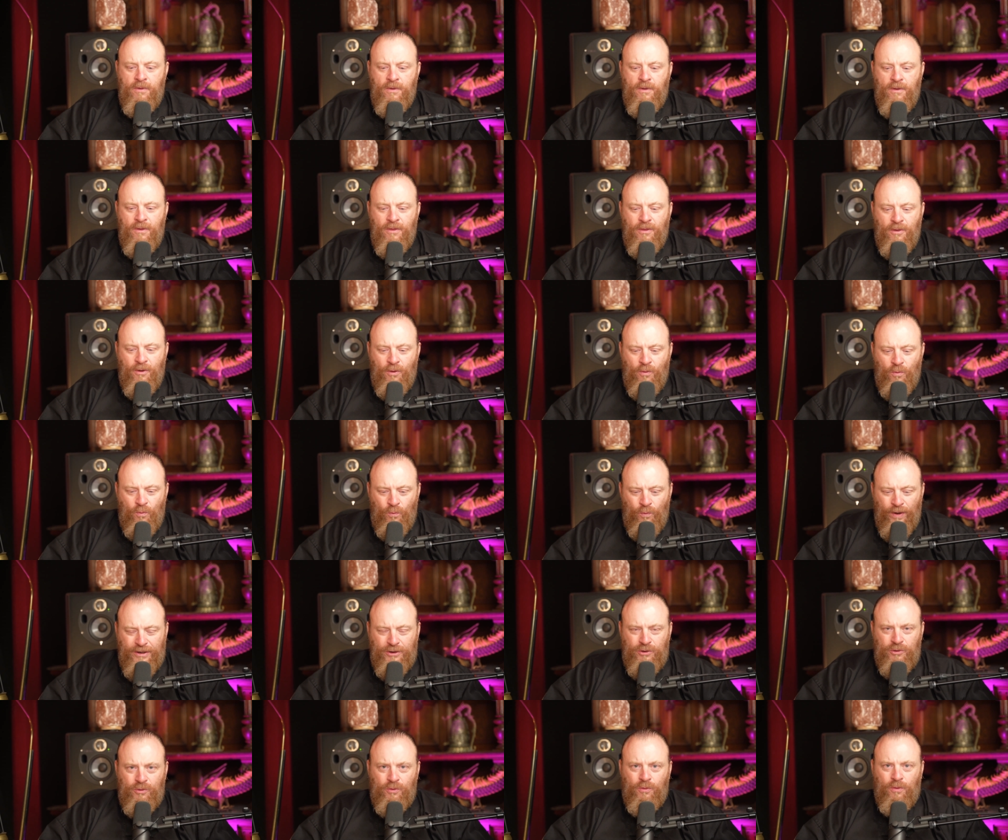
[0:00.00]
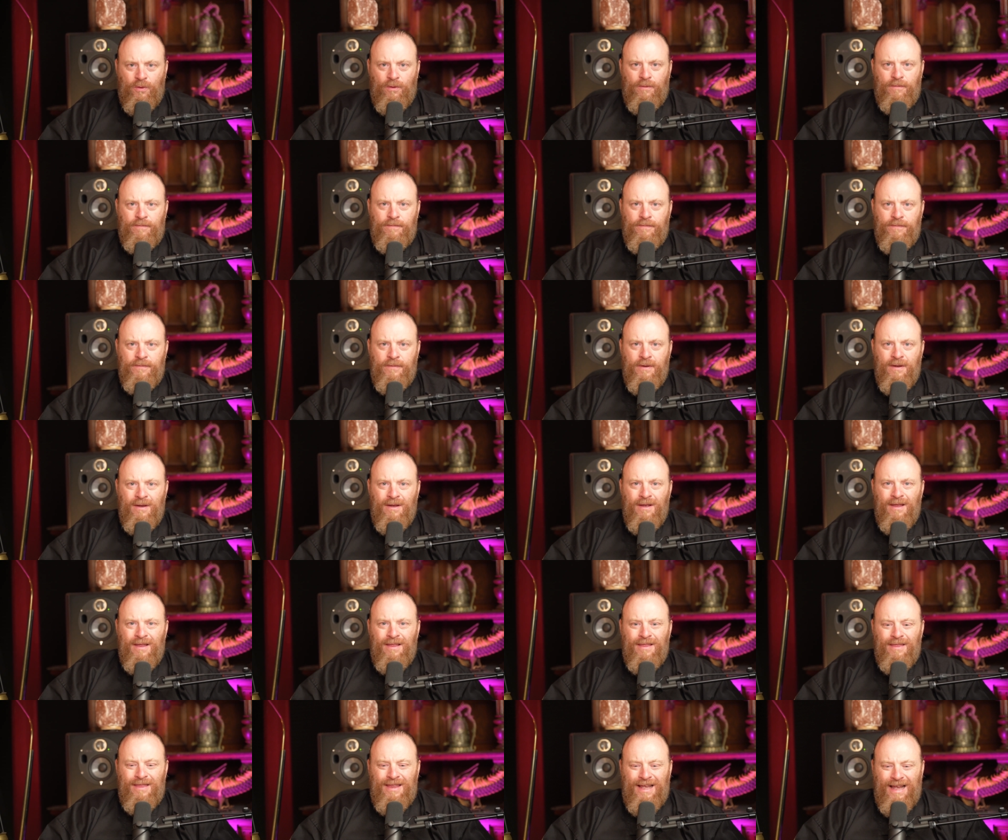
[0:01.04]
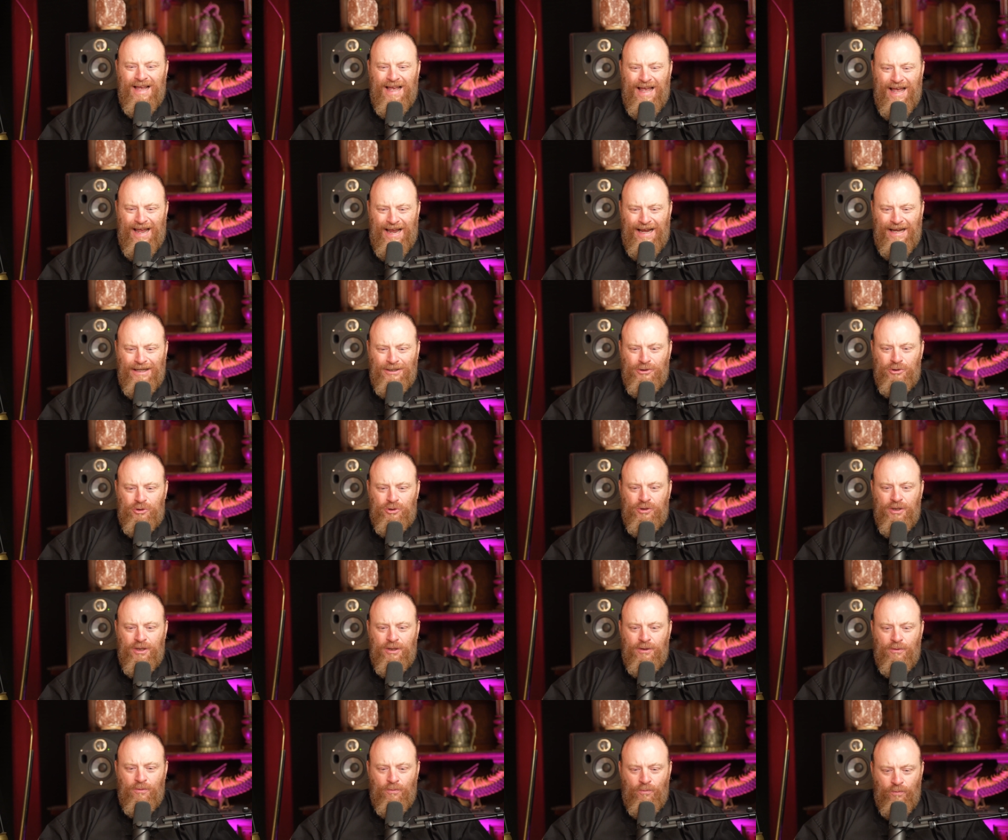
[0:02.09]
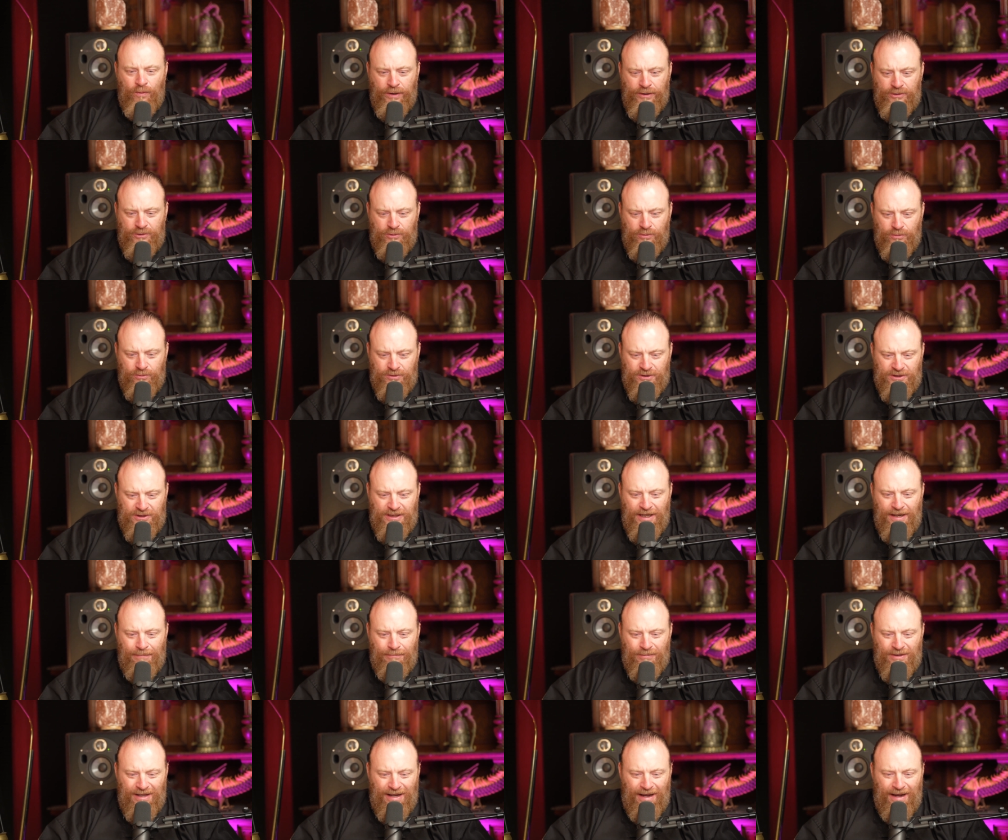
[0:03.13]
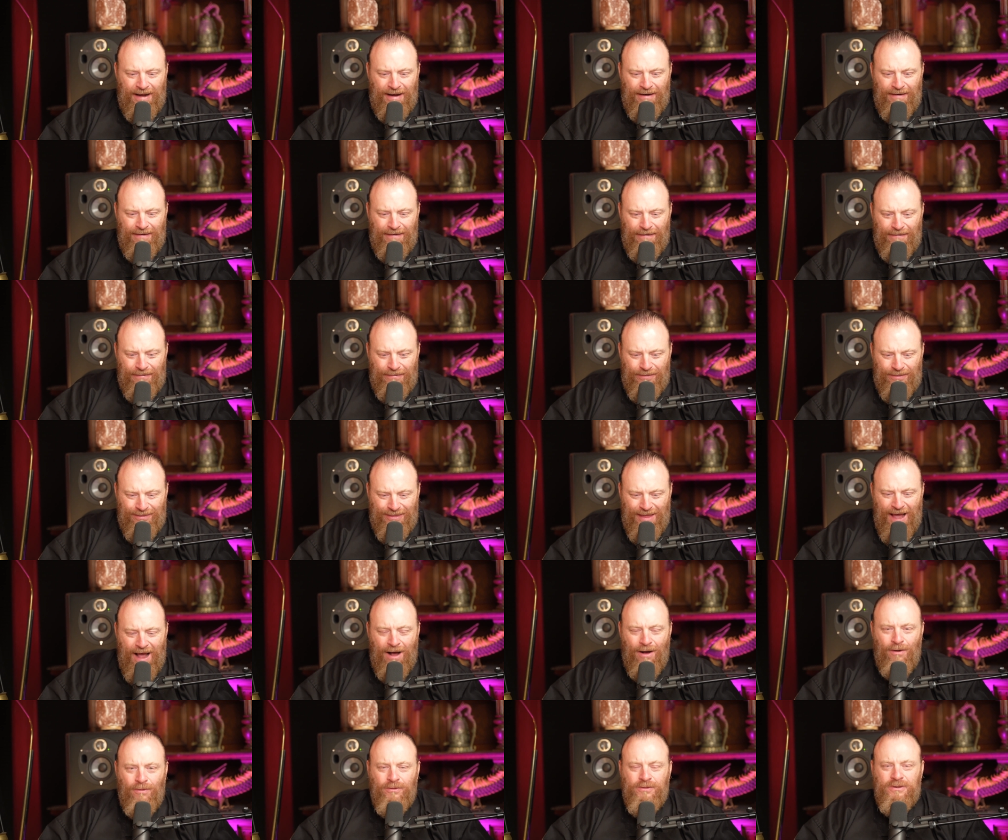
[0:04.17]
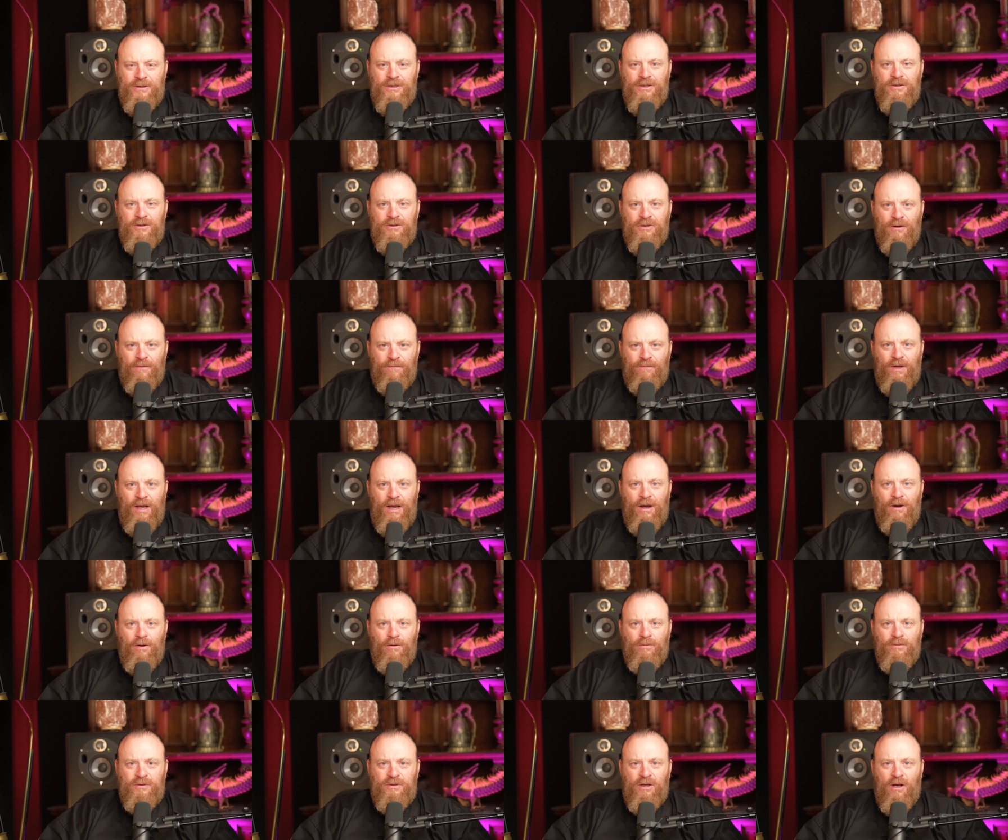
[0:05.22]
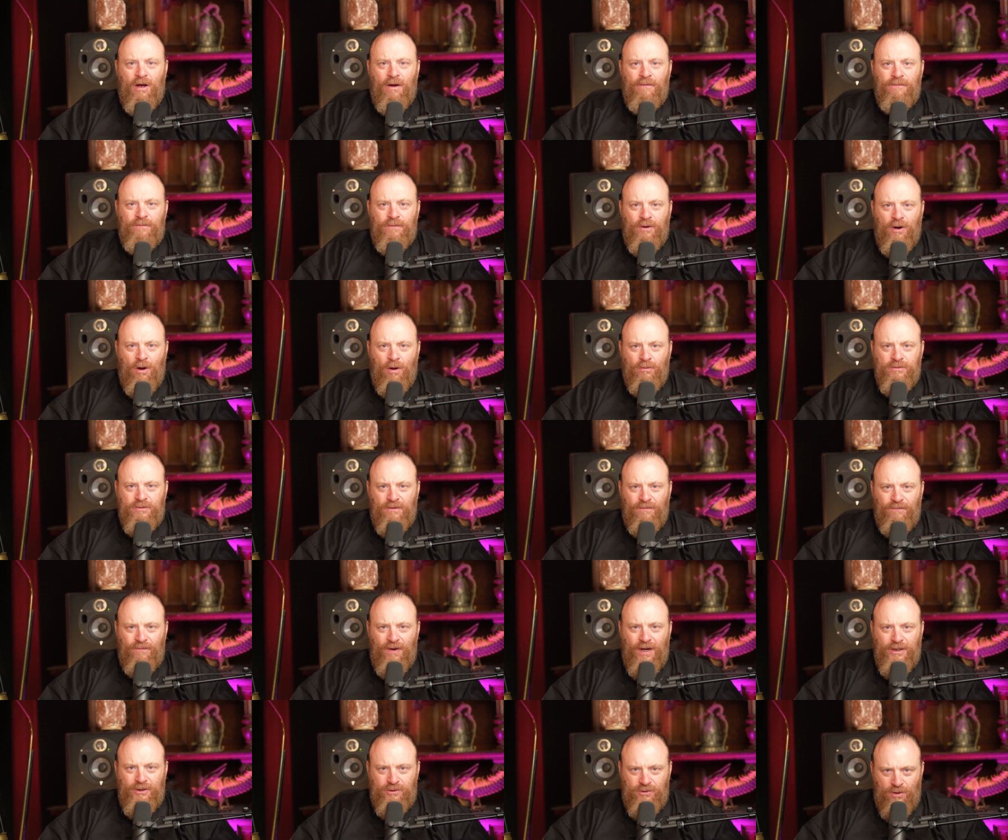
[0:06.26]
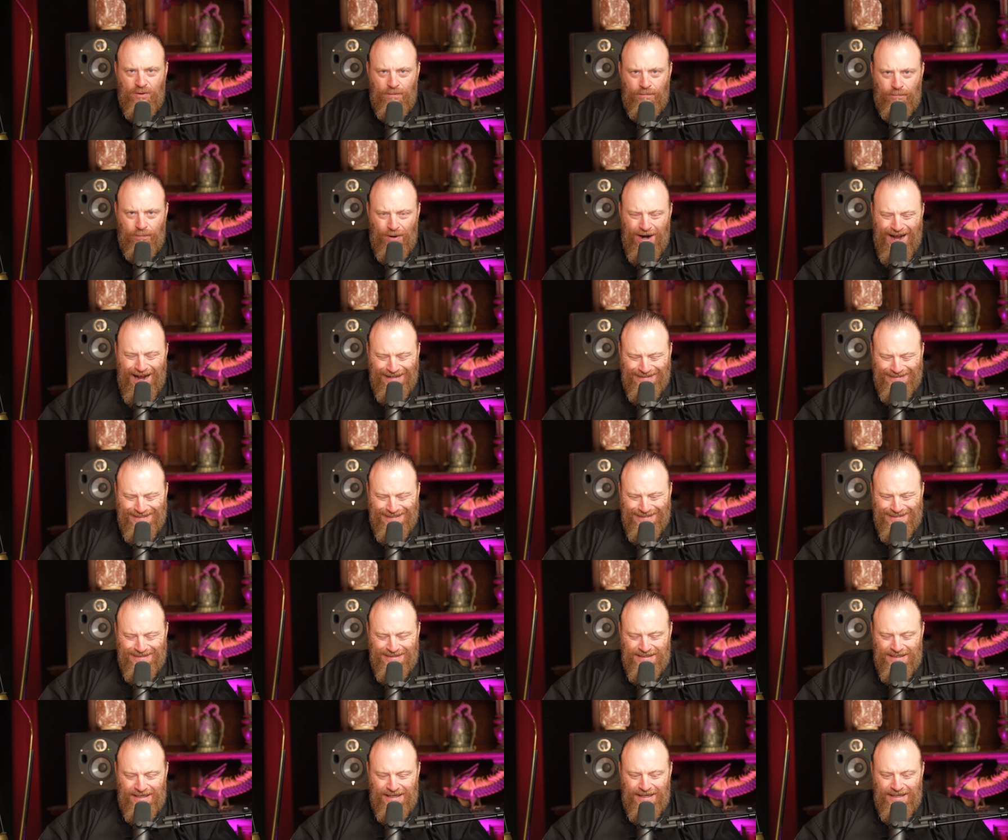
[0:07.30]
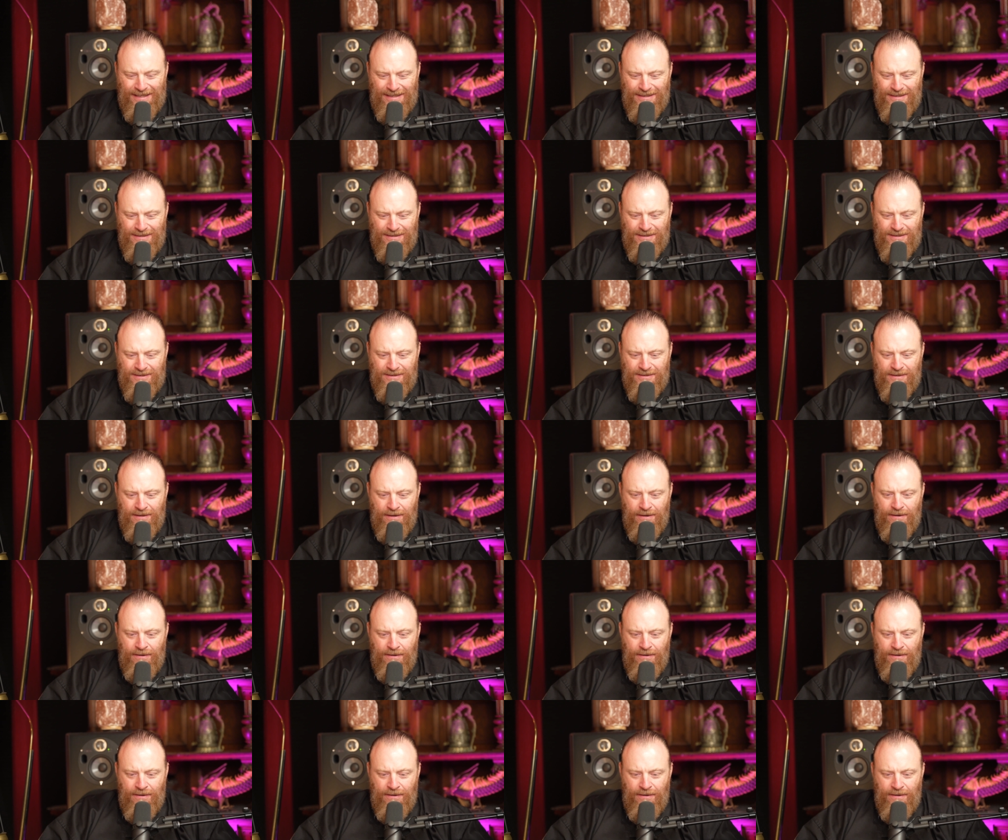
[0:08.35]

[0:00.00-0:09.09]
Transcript: The ritual, the ancient ritual steeped in thousands of years of cultivational practices